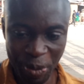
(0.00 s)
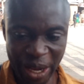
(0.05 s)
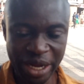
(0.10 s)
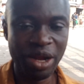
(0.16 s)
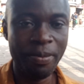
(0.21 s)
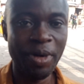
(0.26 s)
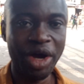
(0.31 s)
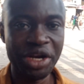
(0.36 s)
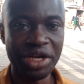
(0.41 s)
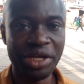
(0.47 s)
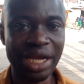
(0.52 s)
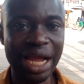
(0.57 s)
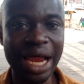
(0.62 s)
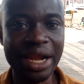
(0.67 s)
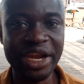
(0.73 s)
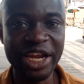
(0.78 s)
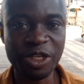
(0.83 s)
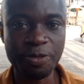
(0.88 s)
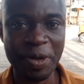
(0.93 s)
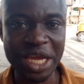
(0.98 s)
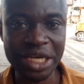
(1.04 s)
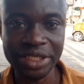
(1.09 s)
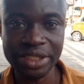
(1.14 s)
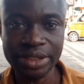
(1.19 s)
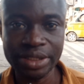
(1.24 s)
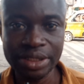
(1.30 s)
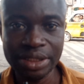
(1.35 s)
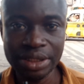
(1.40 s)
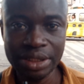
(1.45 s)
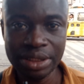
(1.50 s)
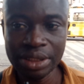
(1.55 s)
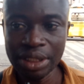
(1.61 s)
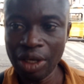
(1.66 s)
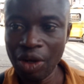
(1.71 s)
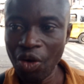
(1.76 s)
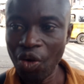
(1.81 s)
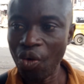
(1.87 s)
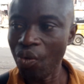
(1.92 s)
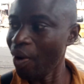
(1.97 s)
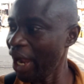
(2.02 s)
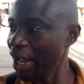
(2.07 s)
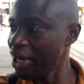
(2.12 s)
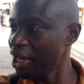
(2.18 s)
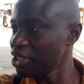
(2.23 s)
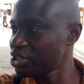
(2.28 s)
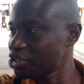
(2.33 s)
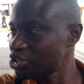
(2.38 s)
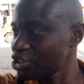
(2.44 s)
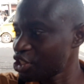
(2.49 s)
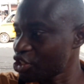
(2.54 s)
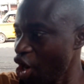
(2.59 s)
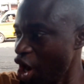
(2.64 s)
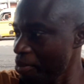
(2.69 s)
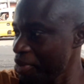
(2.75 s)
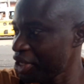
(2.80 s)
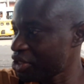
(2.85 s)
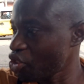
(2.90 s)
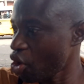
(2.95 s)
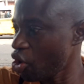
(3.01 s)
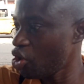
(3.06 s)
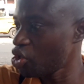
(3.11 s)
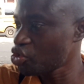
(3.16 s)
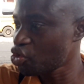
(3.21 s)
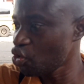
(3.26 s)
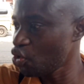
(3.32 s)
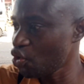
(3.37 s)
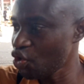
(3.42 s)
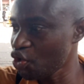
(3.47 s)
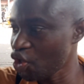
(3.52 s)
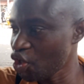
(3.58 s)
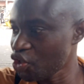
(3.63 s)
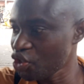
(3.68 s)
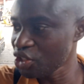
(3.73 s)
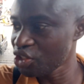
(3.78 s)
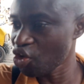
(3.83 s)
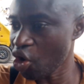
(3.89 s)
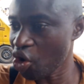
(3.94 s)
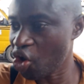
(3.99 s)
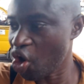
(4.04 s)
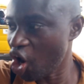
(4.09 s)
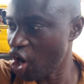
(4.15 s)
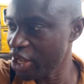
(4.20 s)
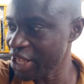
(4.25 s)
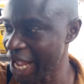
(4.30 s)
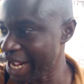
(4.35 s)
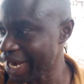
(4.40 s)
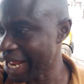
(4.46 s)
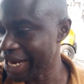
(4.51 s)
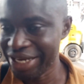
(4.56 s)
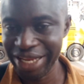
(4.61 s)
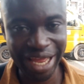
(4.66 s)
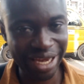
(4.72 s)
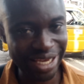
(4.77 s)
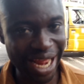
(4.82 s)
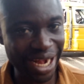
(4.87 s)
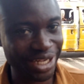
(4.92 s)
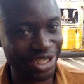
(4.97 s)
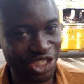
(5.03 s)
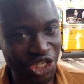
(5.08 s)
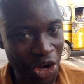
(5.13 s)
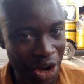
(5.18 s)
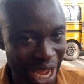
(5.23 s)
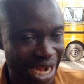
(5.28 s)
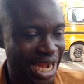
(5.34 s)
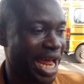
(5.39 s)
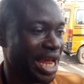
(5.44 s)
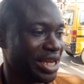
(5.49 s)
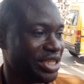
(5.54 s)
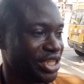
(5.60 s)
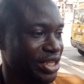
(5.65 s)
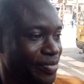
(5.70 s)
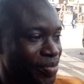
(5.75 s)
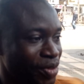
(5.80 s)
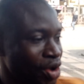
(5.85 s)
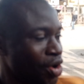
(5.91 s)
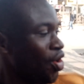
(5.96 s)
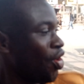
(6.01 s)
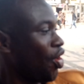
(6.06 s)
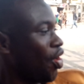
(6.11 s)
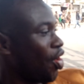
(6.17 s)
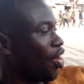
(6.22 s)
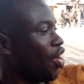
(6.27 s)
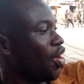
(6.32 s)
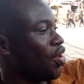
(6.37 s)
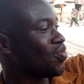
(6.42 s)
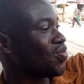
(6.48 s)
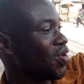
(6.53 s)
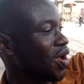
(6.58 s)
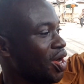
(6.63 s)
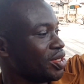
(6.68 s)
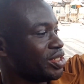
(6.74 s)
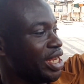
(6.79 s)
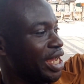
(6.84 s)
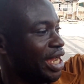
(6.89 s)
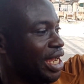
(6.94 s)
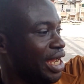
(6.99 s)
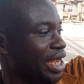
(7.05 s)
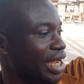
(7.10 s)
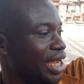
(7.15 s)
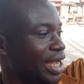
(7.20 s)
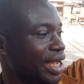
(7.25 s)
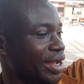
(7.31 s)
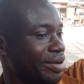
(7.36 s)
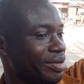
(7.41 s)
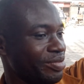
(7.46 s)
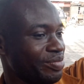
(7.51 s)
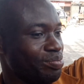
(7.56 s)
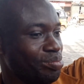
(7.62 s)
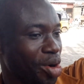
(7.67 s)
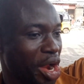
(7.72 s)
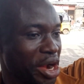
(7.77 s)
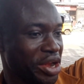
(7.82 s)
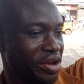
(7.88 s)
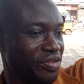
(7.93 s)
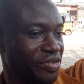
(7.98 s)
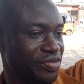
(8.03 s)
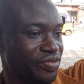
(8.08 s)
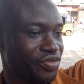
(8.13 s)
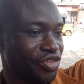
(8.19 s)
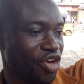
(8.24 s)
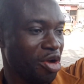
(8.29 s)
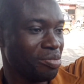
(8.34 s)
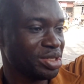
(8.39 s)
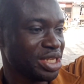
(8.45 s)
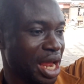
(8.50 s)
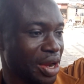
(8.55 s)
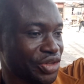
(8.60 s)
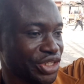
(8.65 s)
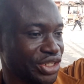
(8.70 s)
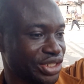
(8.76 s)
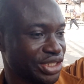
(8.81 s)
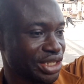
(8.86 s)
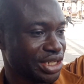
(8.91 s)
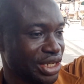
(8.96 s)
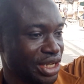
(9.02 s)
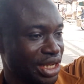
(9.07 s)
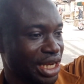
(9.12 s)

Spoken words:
spending money, can they spend? When it is coming to go here and there is no energy. Or one body from Southeast,